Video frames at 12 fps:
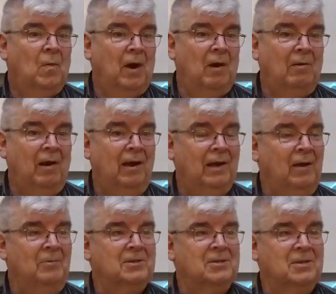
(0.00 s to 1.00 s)
All right, he
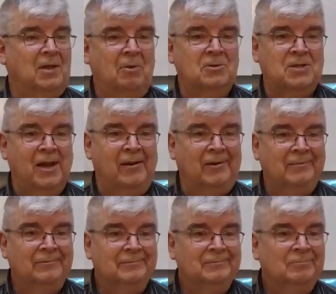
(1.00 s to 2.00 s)
was in goat's
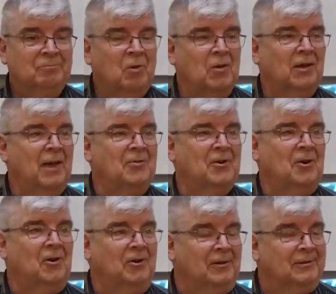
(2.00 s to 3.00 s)
hair with a leather
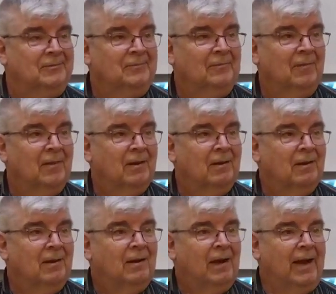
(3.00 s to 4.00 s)
girdle,
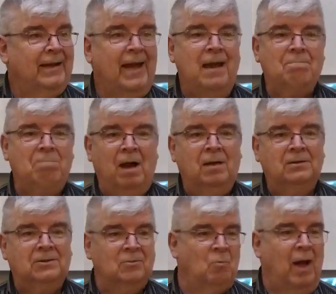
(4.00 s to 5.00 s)
and he ate
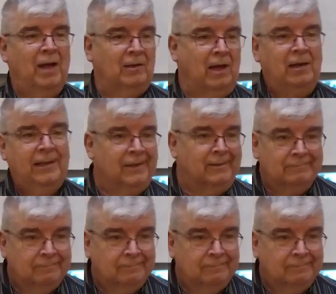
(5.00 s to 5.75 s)
bugs and wild honey.